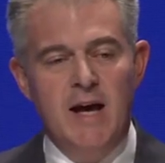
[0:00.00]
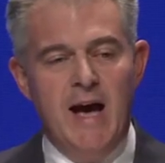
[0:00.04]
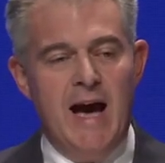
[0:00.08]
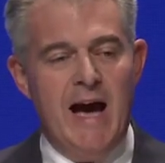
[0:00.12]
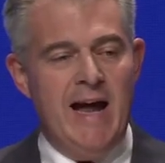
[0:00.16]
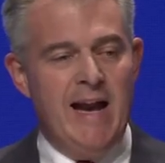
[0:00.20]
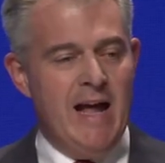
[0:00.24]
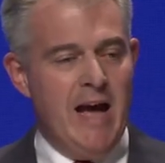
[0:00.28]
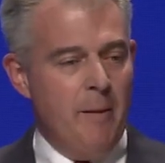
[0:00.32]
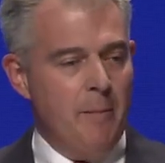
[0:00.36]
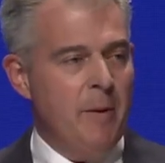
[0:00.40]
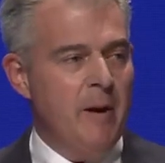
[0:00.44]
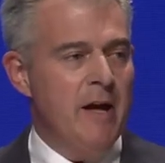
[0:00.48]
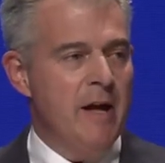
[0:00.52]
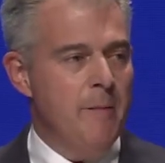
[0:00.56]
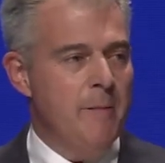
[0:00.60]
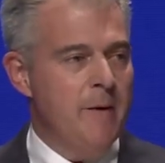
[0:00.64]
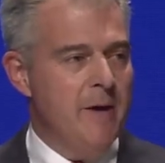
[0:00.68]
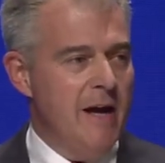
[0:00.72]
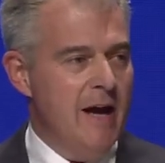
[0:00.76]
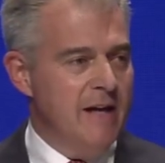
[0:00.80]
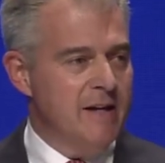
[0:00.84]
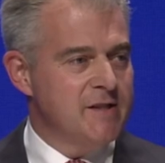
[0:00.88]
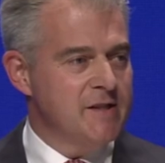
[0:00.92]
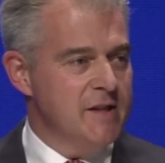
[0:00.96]
and our
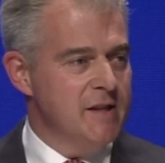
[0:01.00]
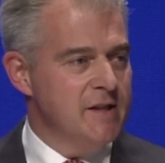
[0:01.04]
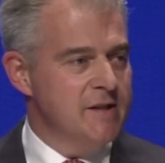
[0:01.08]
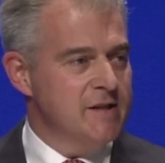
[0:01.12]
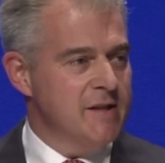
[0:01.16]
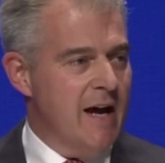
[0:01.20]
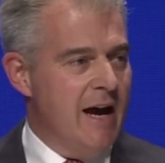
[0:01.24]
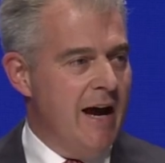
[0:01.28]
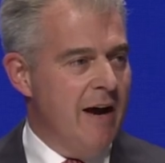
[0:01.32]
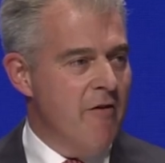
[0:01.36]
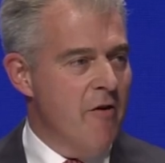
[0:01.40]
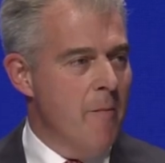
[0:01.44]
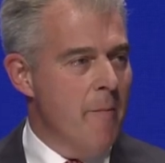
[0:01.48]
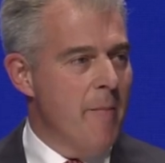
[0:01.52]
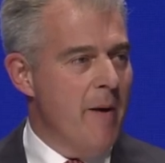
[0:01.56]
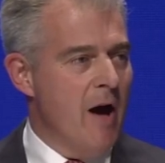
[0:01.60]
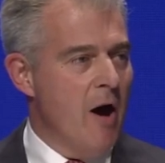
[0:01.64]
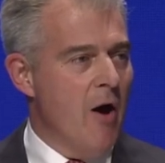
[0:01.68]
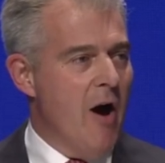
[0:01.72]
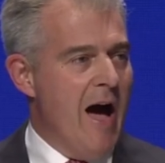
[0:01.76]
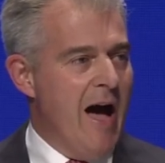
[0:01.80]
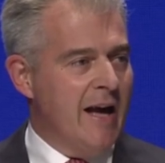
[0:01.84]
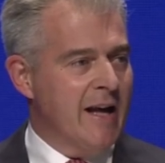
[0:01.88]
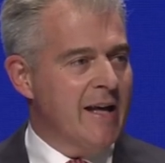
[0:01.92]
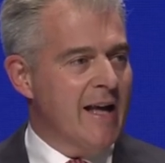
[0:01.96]
PPSs, Aaron
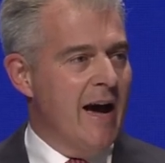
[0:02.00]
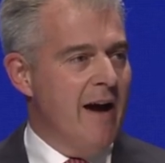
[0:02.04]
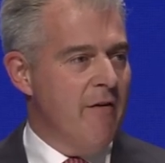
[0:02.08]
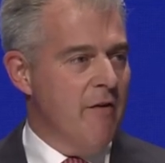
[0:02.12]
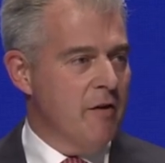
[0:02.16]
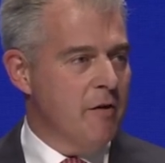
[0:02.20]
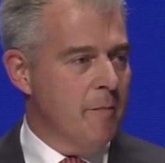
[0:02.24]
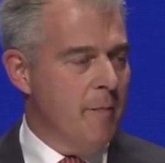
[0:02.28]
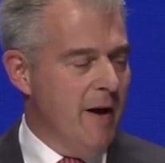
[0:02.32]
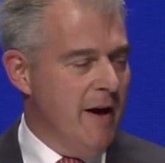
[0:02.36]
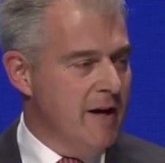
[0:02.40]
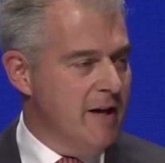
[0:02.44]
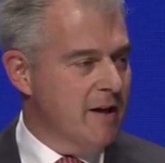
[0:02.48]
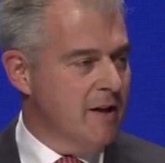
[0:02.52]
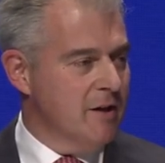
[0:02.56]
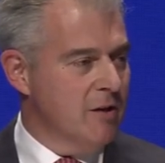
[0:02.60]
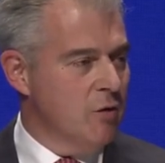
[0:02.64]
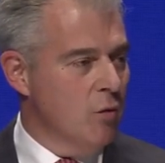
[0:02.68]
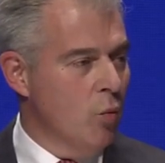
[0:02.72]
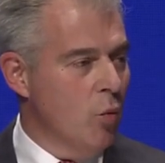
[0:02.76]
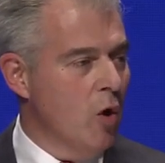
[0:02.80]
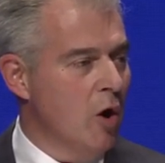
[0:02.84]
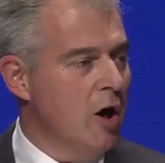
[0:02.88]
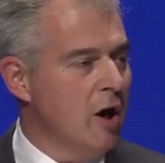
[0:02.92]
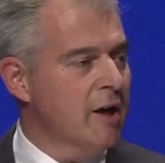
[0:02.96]
Bell and Gareth
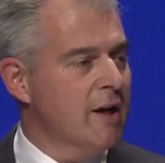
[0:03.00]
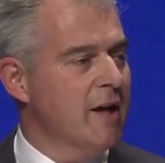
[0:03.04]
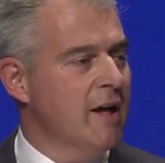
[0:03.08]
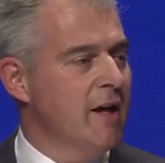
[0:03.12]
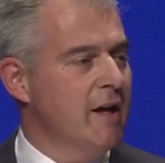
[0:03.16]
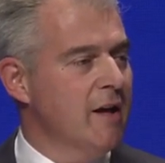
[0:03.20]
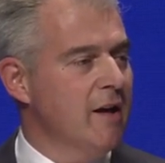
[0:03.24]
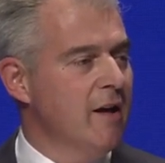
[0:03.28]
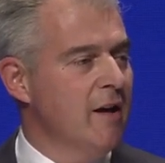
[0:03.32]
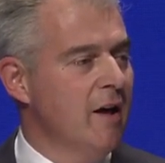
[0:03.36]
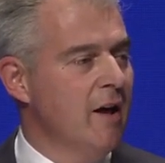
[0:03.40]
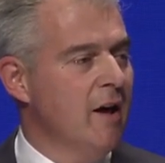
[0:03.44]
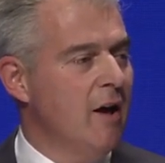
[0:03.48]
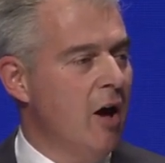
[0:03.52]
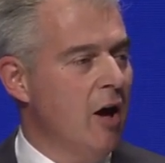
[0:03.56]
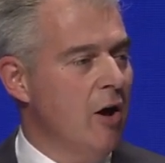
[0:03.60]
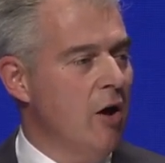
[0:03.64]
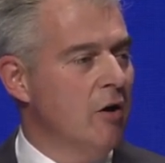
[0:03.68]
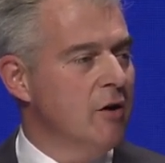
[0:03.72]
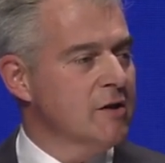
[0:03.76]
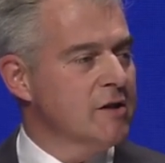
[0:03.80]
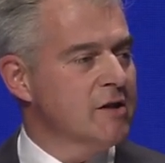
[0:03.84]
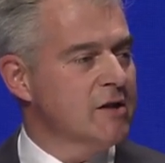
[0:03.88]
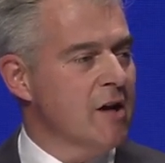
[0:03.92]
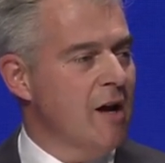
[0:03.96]
Bacon, working
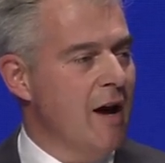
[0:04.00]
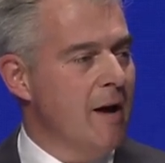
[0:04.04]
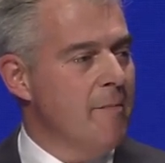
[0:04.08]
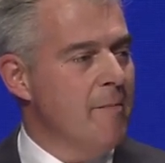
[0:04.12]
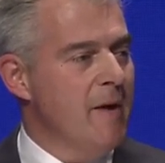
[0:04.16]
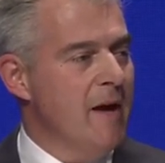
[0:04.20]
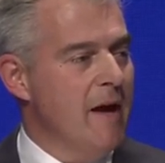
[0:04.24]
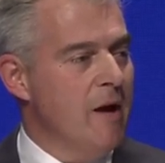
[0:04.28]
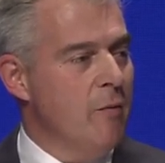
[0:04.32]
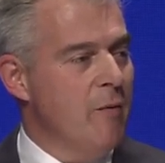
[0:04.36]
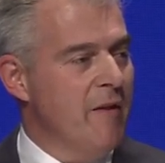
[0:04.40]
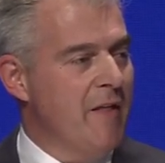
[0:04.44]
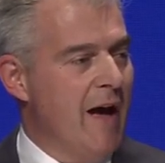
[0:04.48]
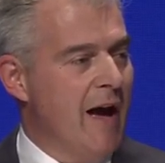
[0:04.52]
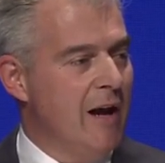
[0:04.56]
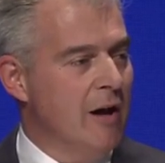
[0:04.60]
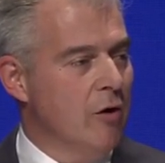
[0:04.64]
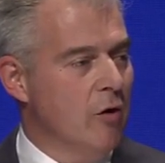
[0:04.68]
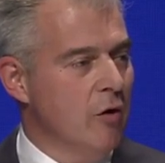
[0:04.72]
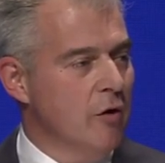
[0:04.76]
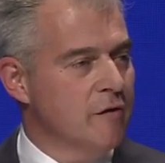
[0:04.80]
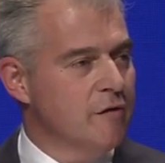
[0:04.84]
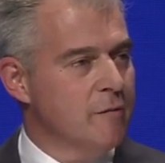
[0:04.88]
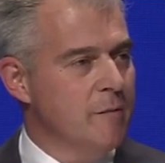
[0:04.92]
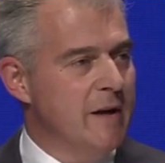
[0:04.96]
alongside me with our
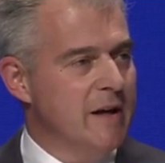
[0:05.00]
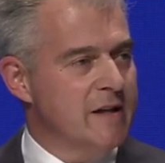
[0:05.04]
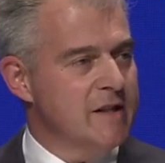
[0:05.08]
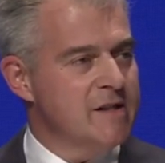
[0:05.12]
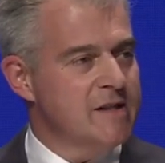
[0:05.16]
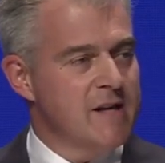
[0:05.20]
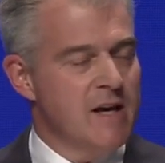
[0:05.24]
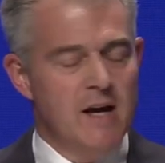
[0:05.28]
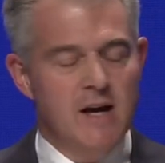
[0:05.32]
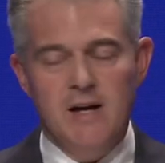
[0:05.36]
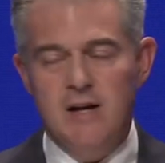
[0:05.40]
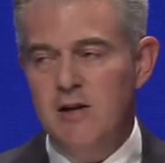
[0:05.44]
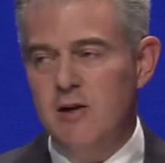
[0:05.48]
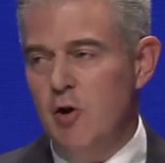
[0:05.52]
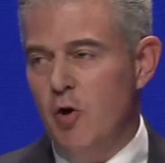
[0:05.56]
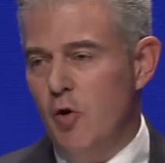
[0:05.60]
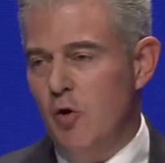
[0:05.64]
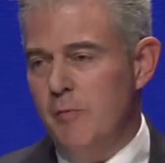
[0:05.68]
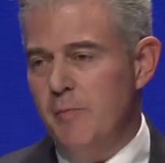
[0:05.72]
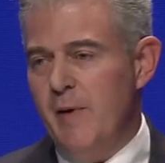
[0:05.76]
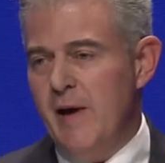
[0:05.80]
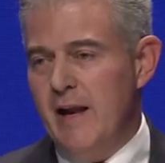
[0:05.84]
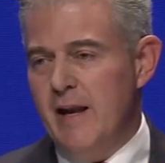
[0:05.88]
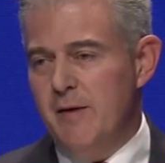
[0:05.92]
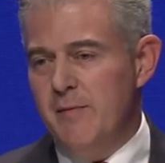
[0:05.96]
Lord's Minister,
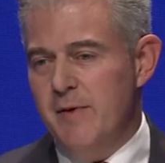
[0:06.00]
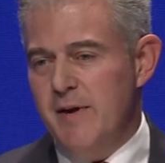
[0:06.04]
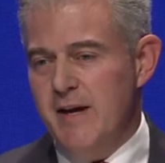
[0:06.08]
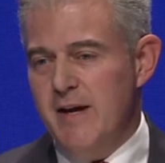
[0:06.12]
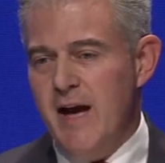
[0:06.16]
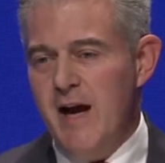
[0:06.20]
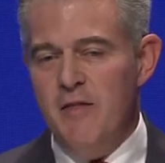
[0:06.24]
Lord Bellamy.